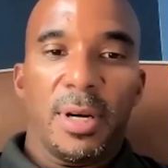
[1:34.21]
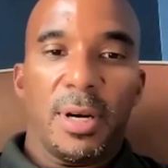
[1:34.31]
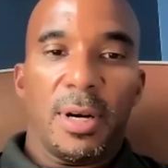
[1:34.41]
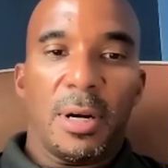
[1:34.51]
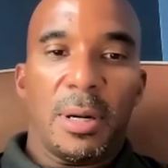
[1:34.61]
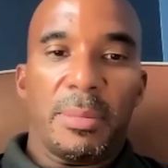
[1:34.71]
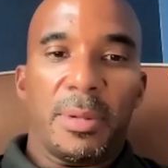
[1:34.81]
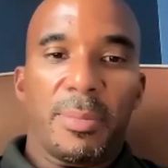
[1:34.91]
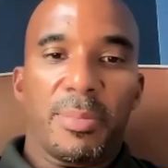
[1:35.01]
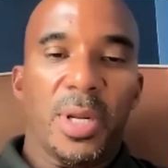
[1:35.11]

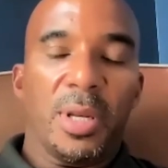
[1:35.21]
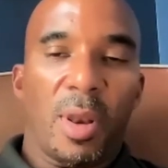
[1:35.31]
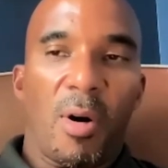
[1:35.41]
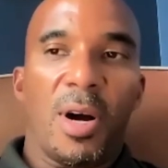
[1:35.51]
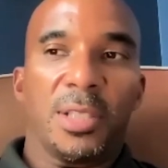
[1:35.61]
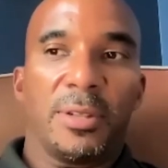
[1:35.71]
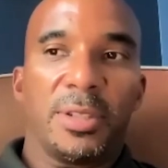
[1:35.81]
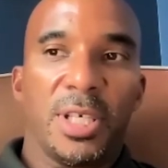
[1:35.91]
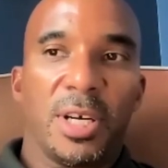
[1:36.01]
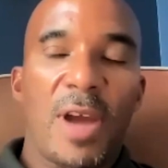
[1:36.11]
A pretty large
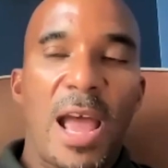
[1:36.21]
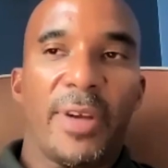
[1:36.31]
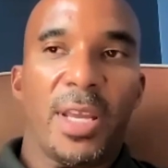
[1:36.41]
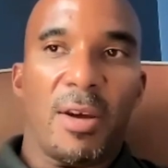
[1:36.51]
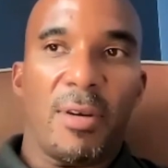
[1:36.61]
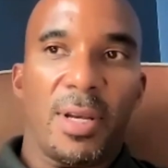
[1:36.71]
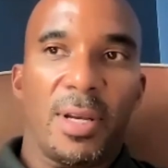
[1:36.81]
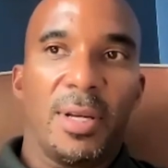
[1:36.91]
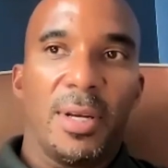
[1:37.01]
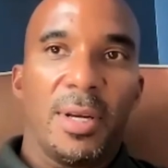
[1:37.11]
geographic area,